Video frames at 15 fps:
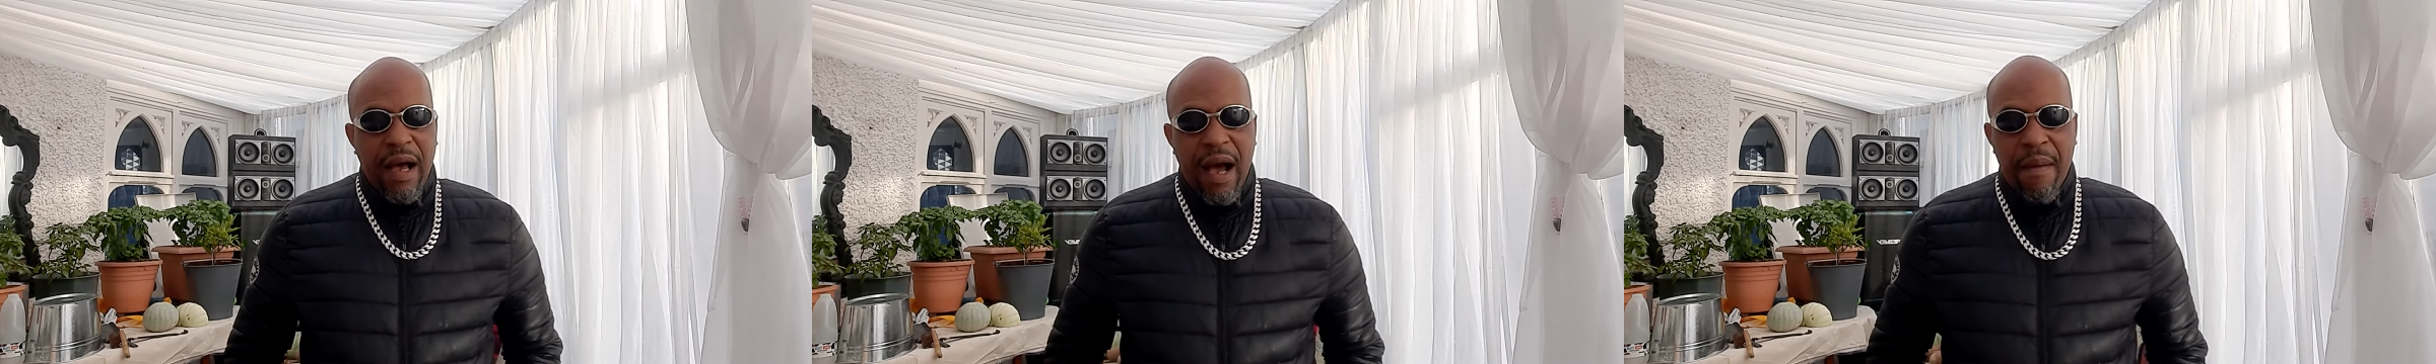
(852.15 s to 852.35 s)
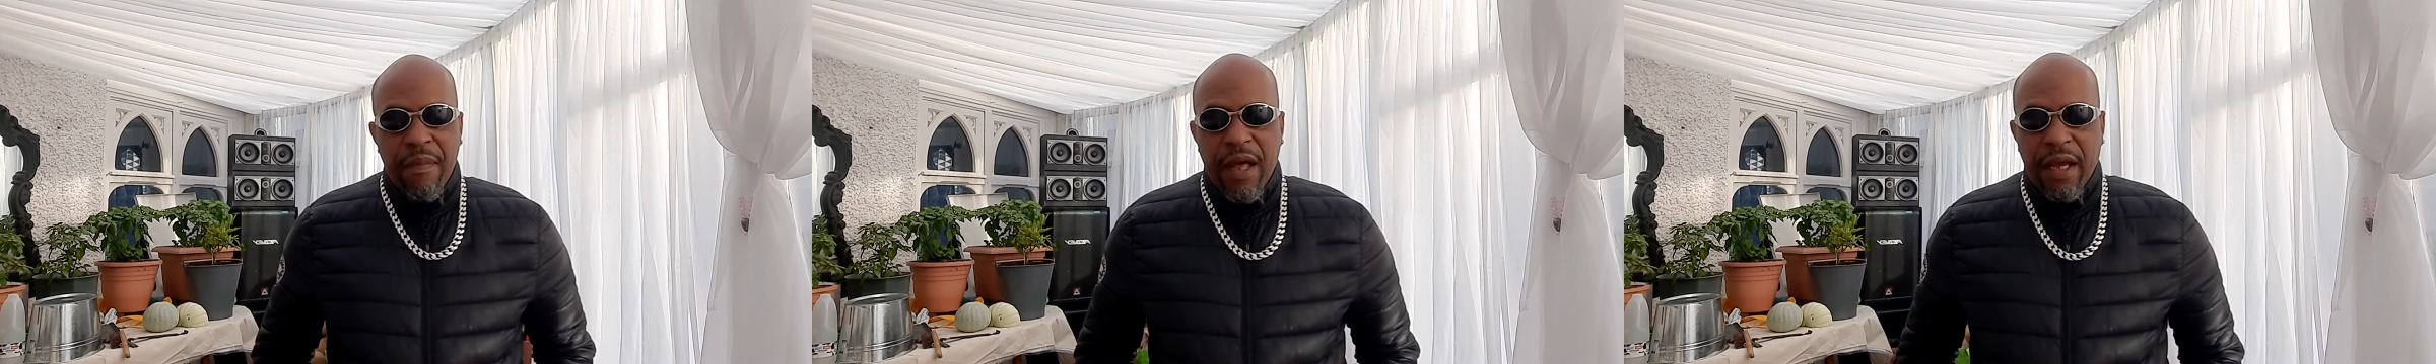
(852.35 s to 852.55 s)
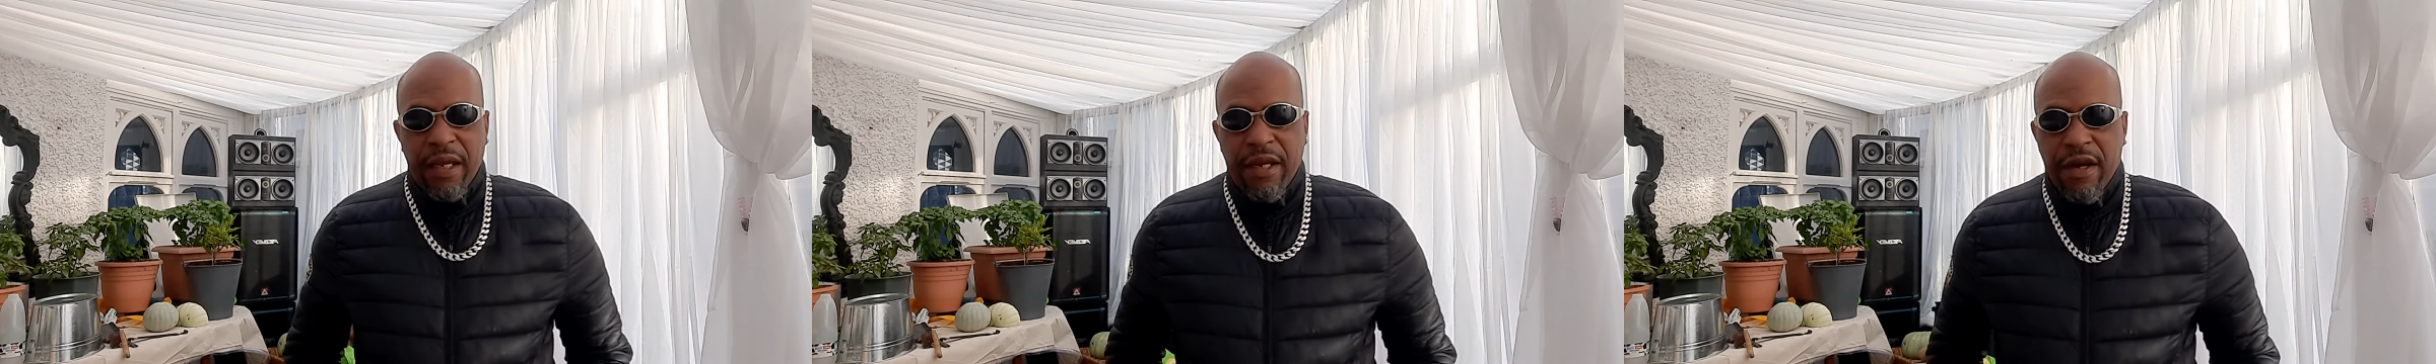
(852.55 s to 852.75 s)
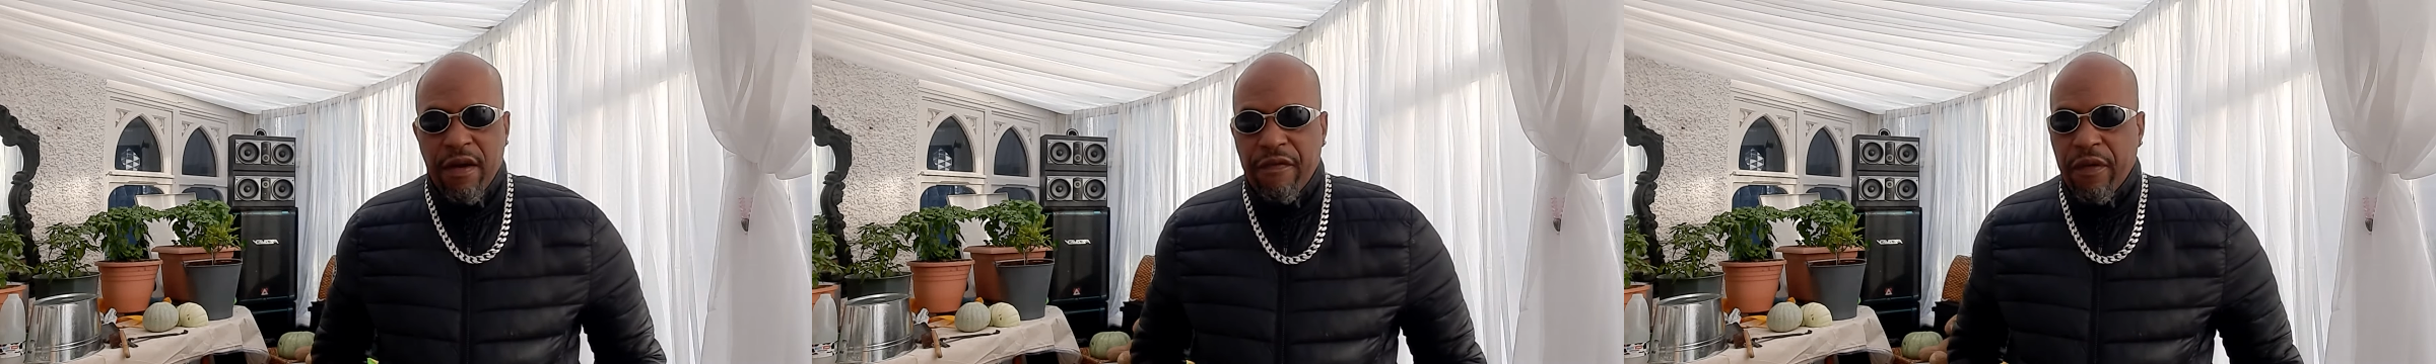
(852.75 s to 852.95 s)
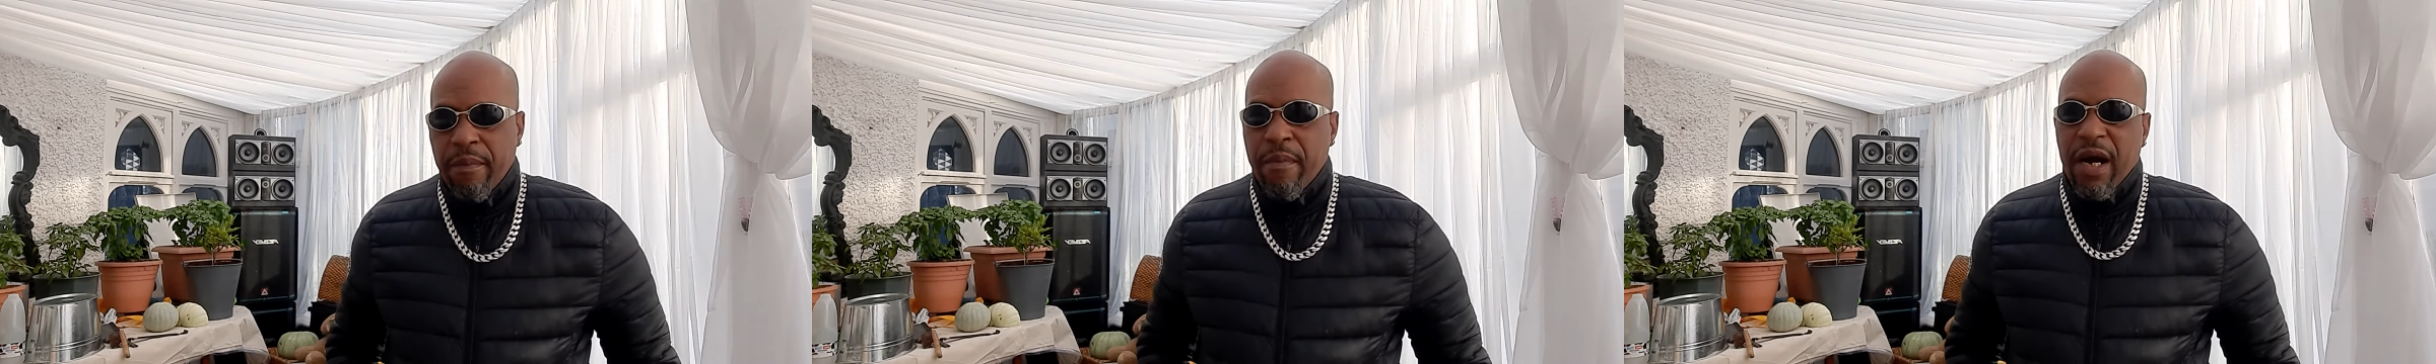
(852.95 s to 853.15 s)
I'm not
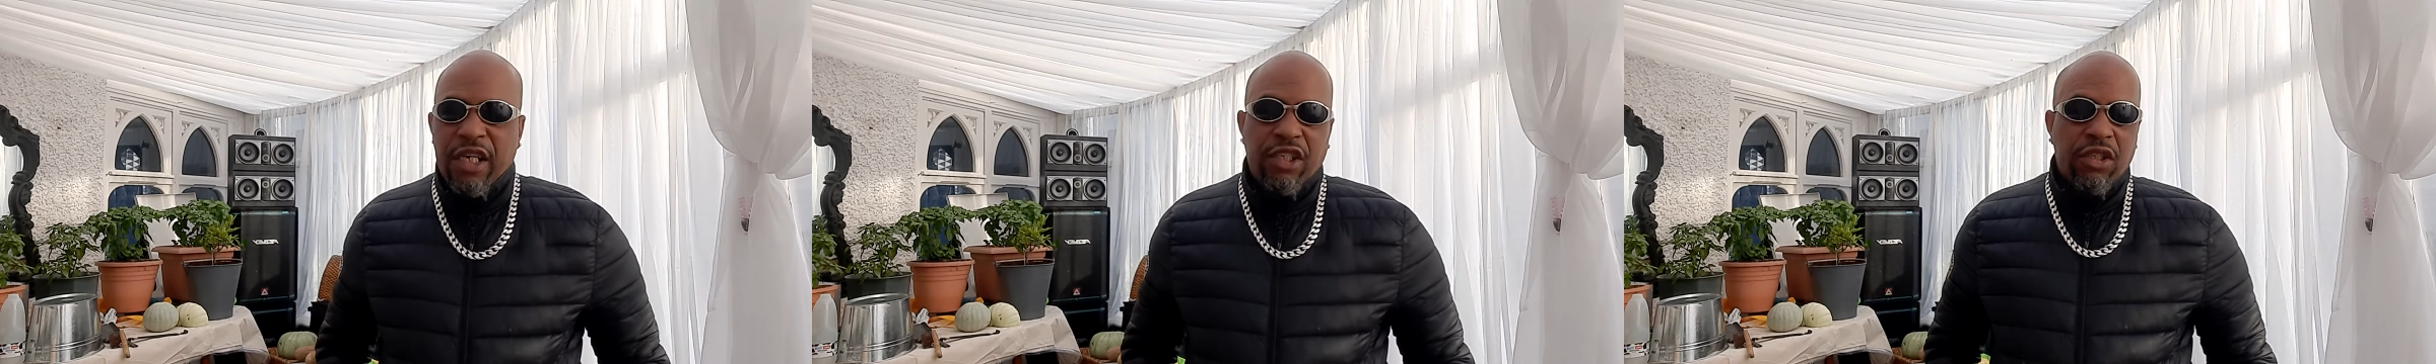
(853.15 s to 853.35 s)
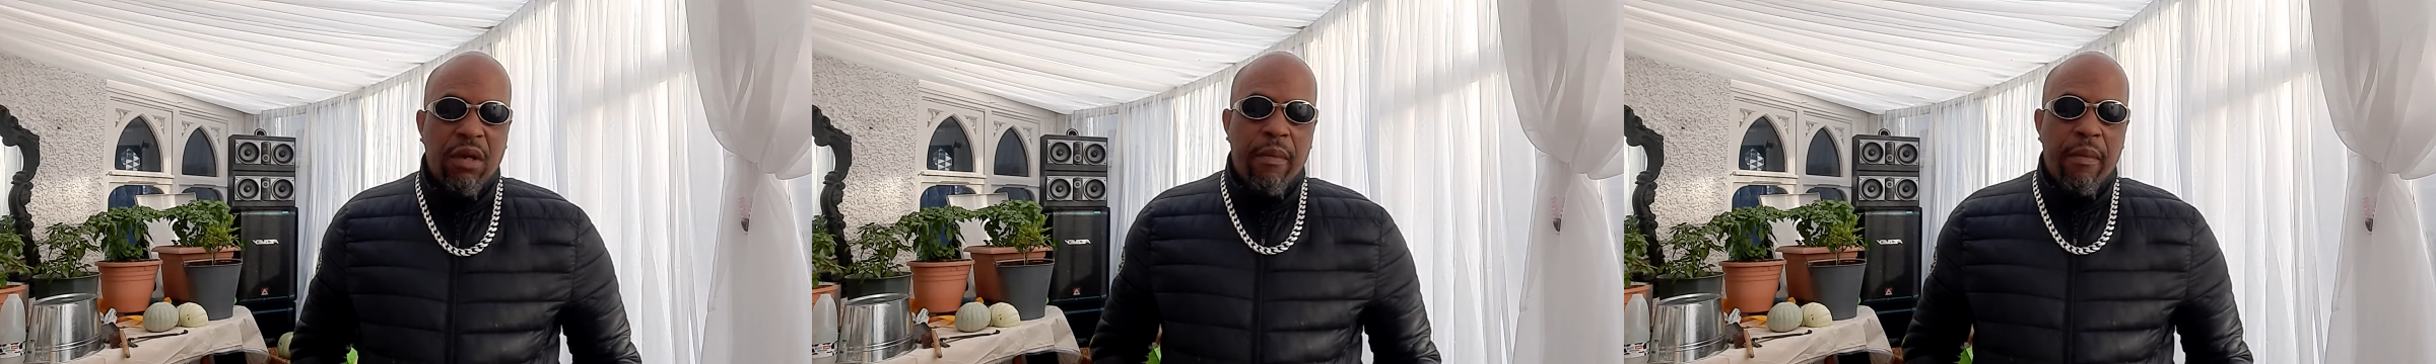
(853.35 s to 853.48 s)
here for bash